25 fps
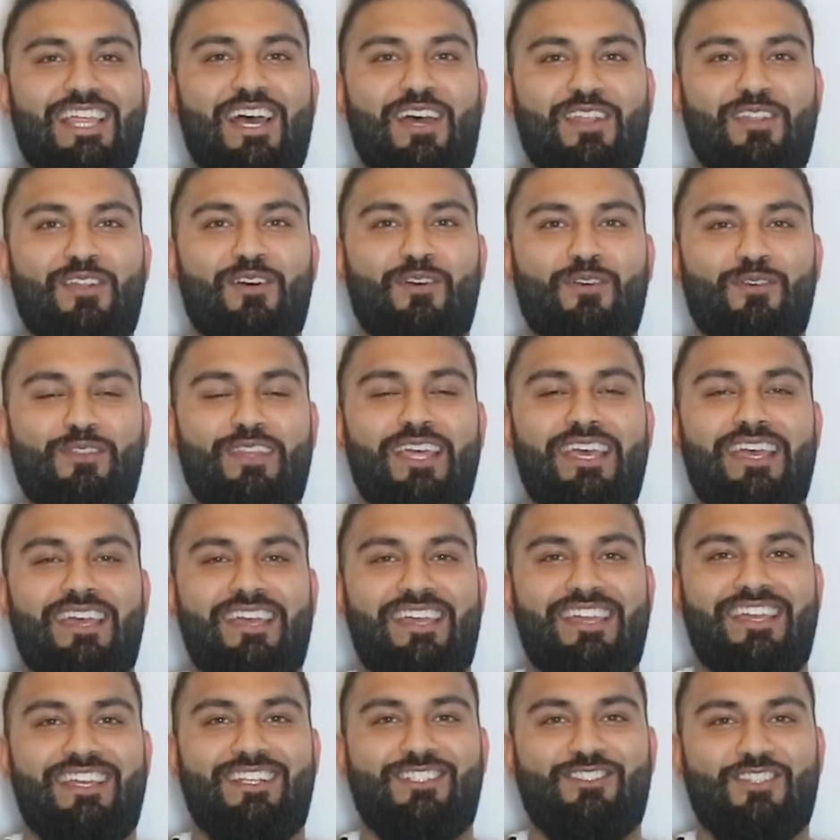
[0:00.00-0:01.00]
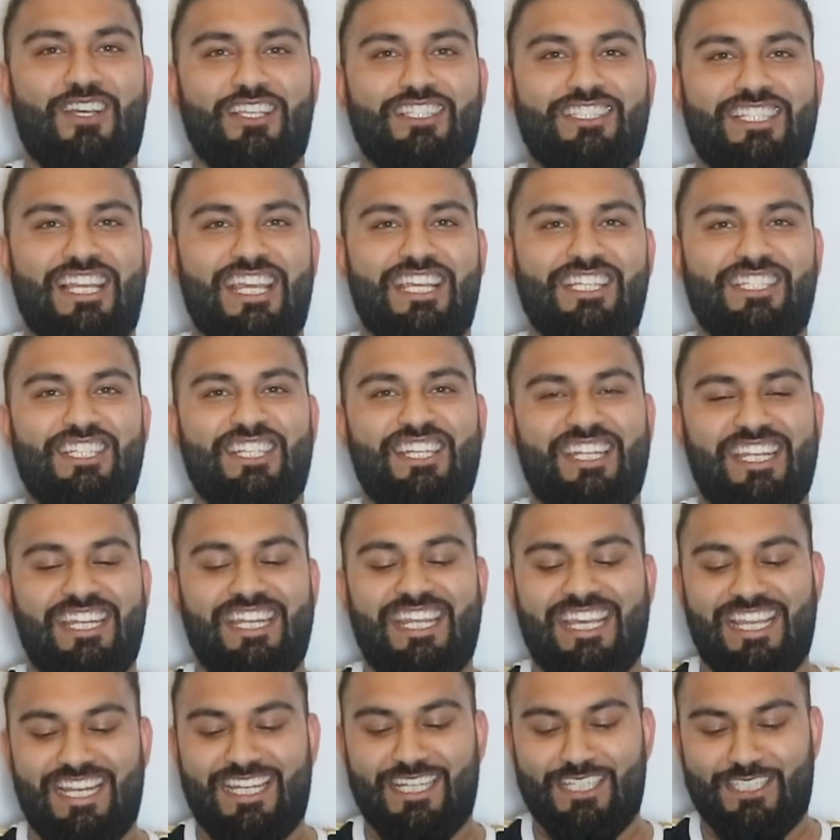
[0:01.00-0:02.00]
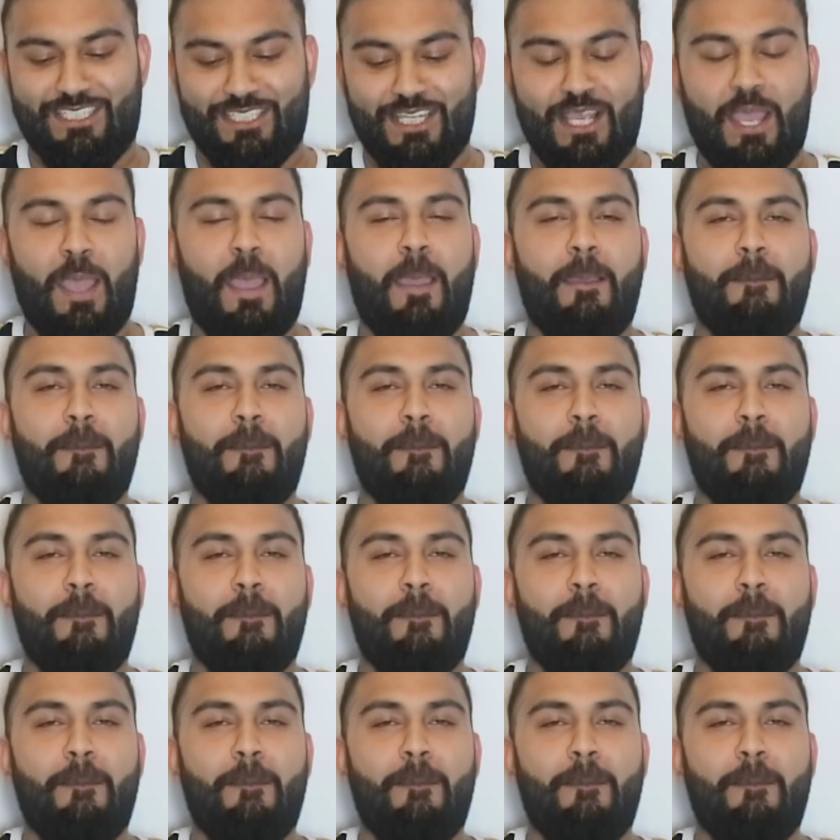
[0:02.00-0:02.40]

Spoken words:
that know the translation in English,